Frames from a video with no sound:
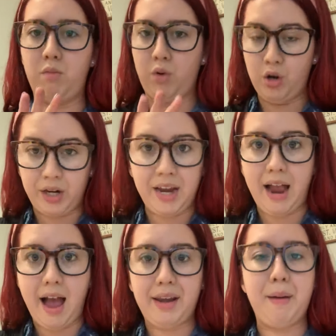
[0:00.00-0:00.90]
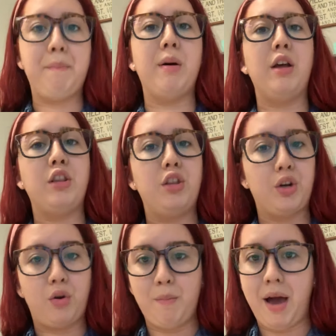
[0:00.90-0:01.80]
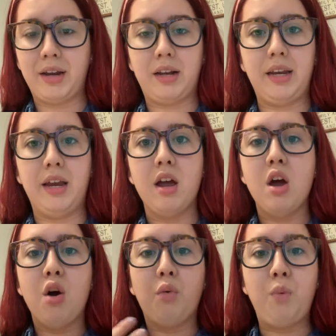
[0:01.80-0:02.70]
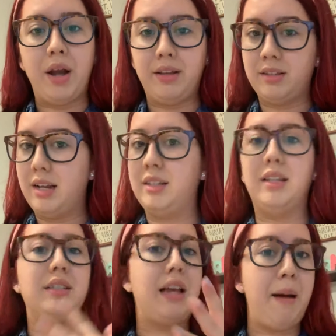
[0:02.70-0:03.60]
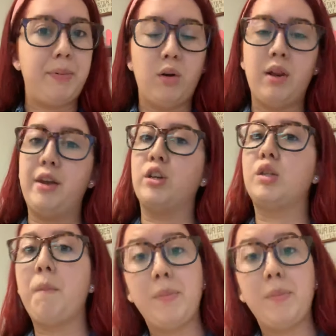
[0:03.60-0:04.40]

we're looking at it, but they're grammatically writing the sentences, capital letters,